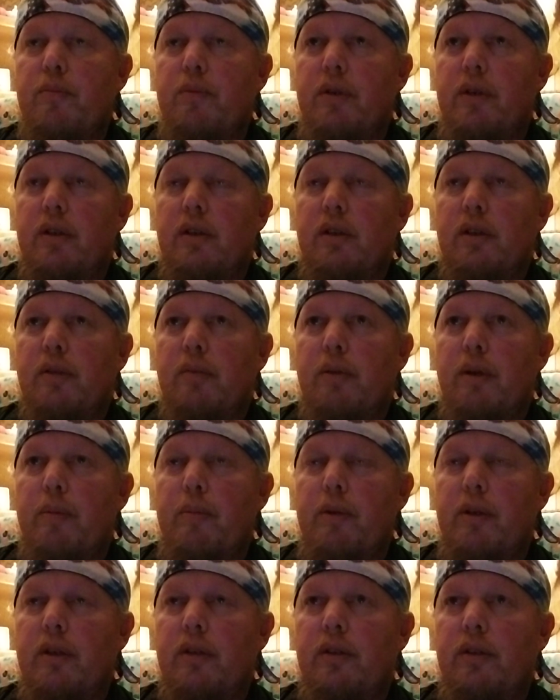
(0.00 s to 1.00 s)
but I'm not
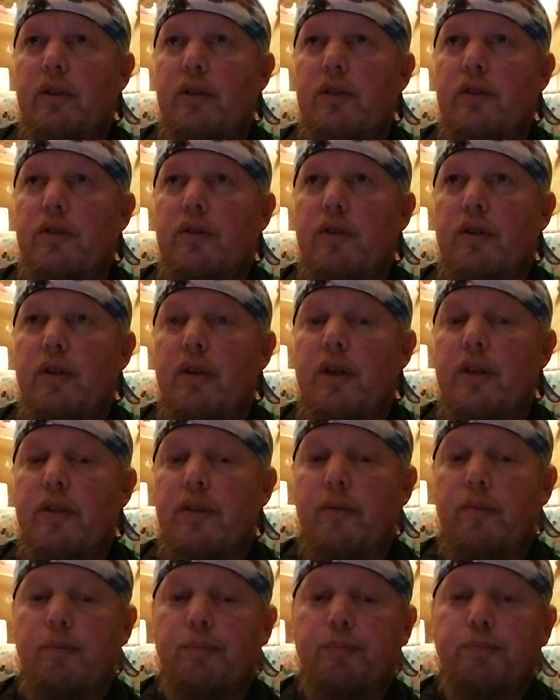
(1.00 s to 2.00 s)
paying attention or
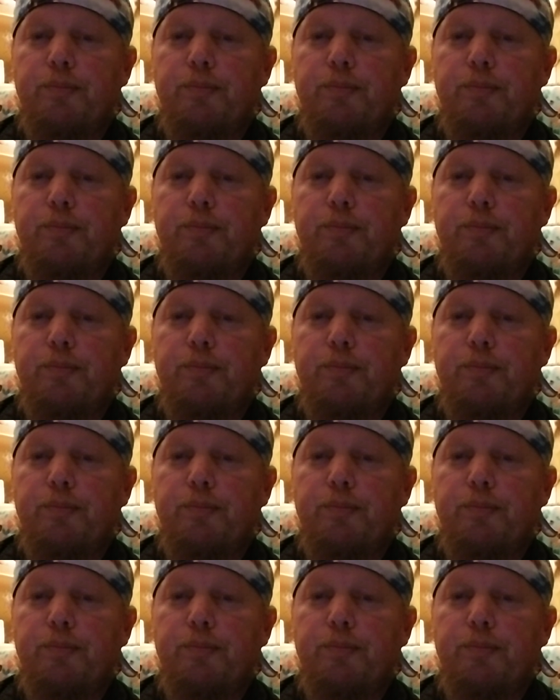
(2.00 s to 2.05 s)
nothing.